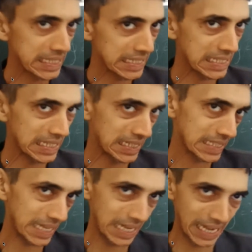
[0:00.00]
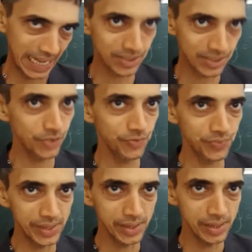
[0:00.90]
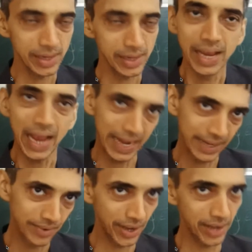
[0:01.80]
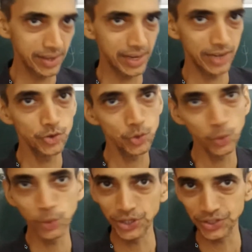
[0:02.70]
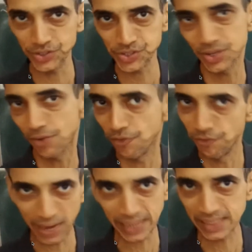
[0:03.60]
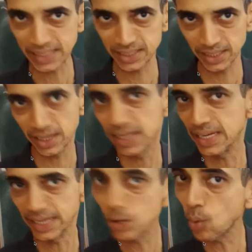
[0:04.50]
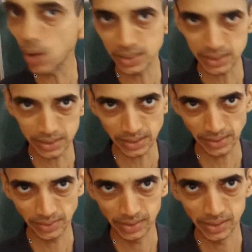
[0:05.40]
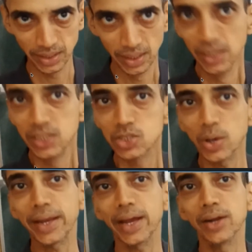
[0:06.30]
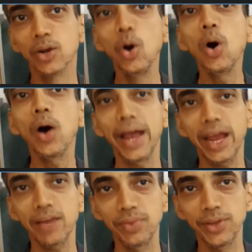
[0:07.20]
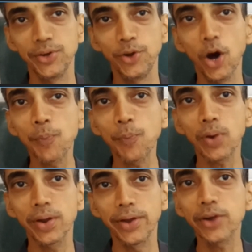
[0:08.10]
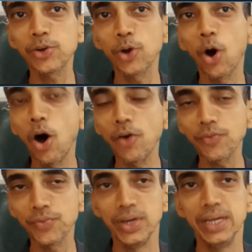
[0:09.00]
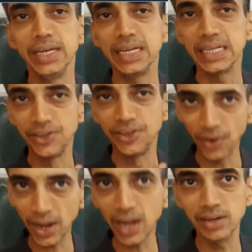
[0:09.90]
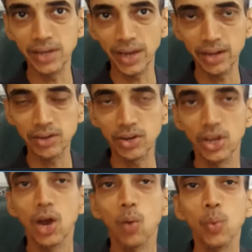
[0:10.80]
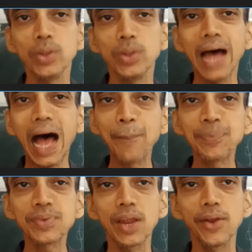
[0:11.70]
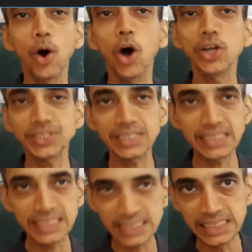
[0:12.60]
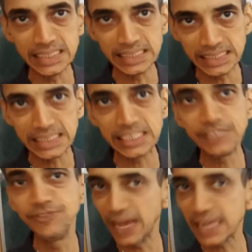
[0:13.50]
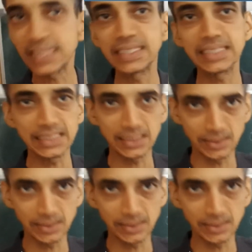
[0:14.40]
E is electric field, and gradient 2 is vector in quantity. So I can go ahead with the dot product of gradient with epsilon naught E, E vector.